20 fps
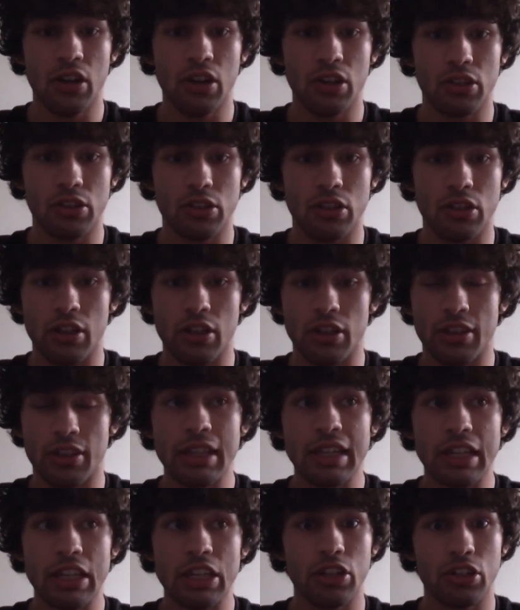you're
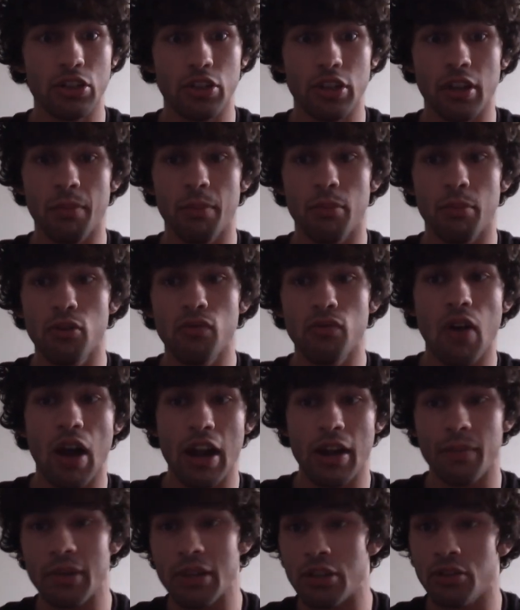thinking you're doing a
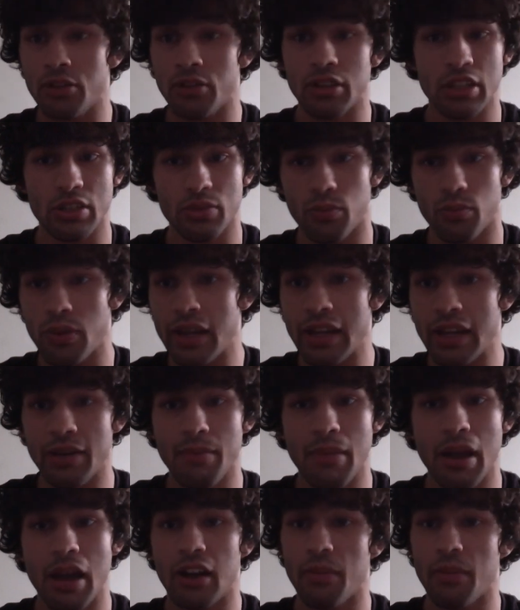bullfighter, but you're doing this weird
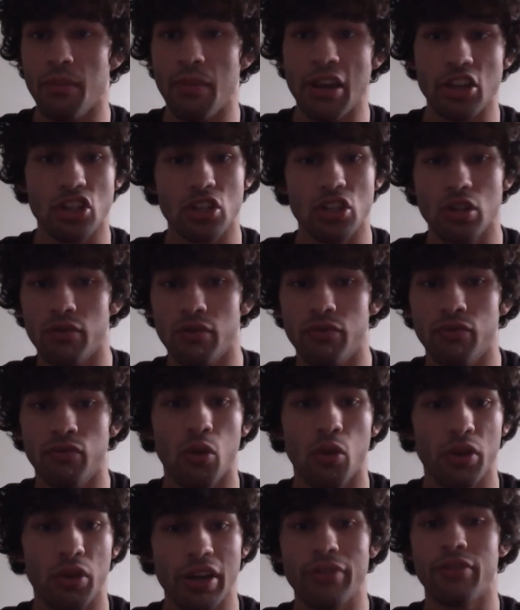amalgamation of
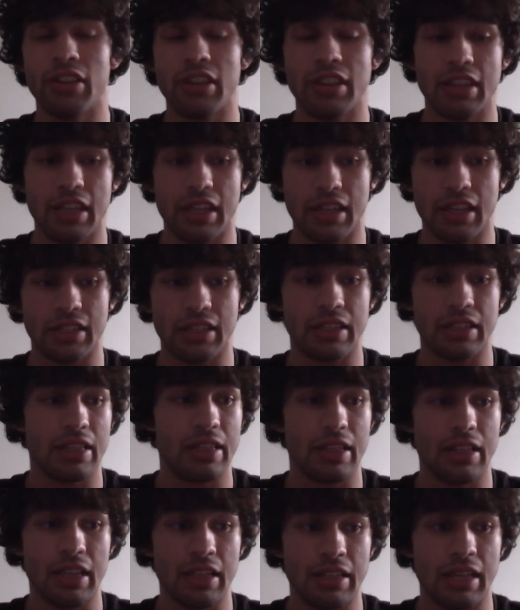4 different things,
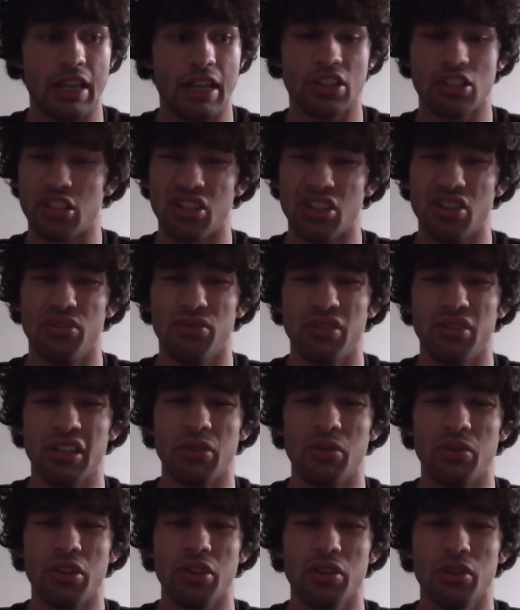and it's actually not
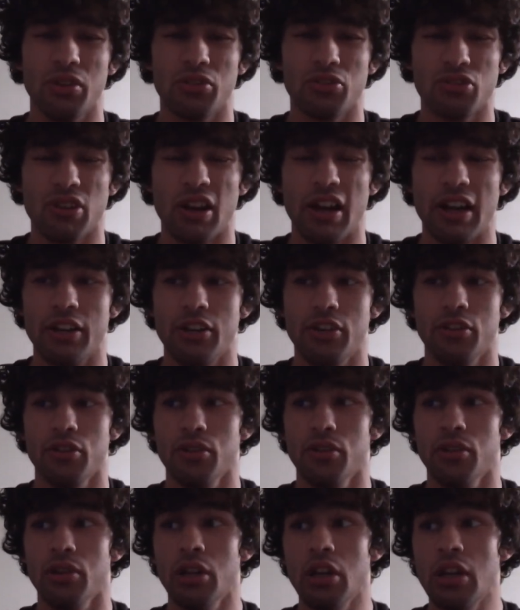really what you're trying to
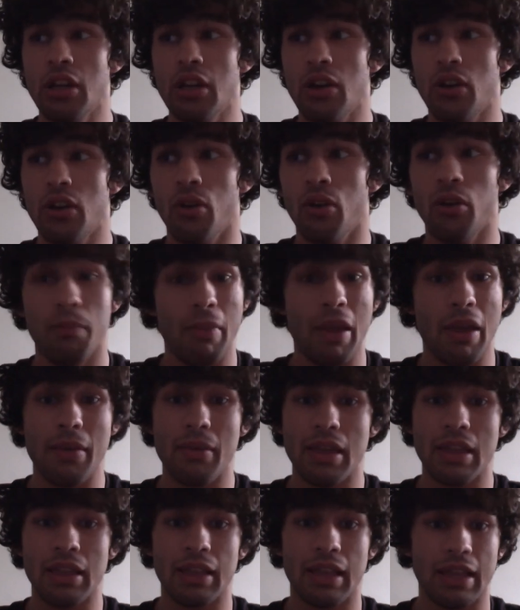do. Or
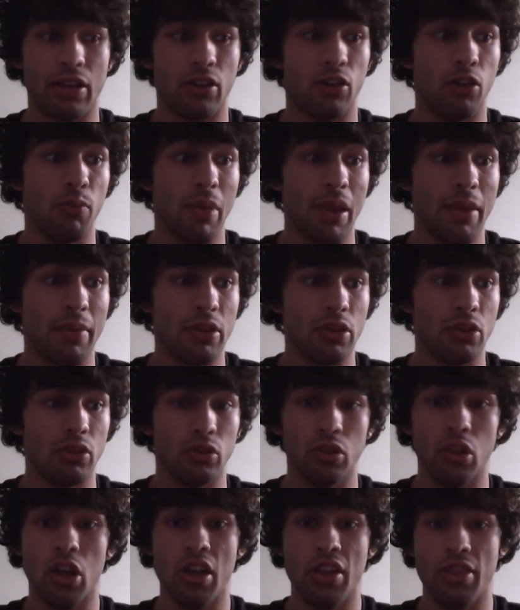maybe you
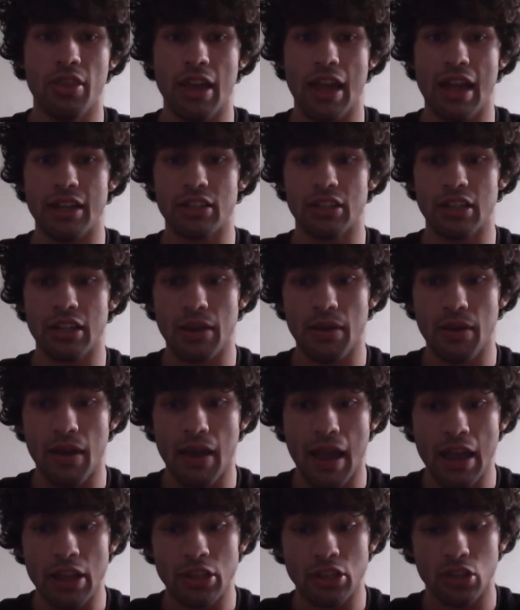learn that
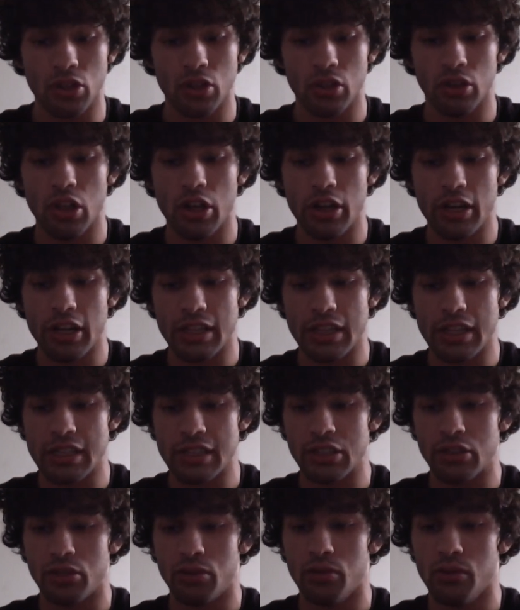as you're learning these
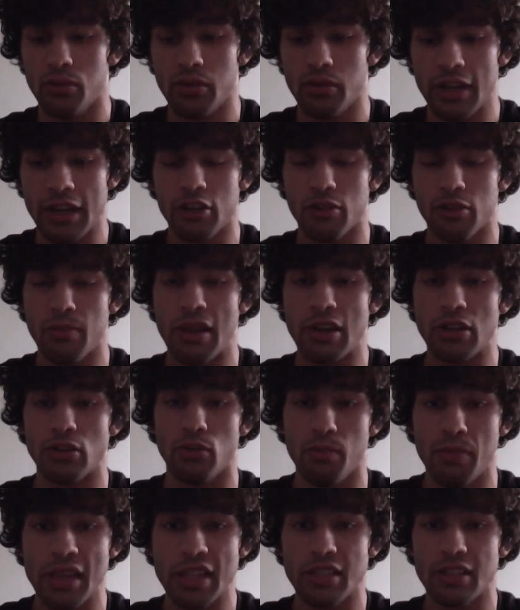little
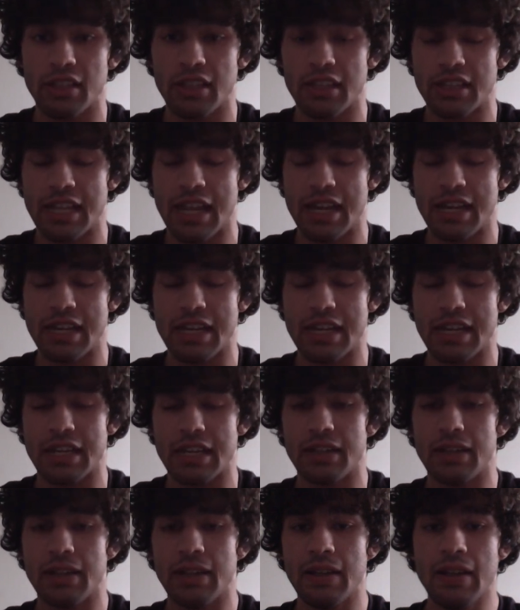incremental bits of the
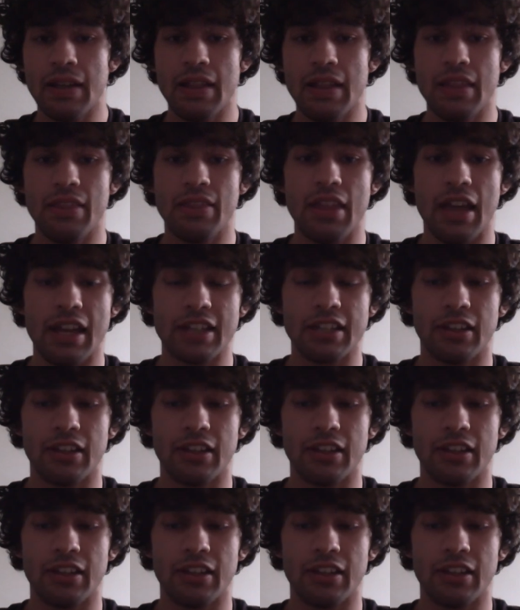technique, that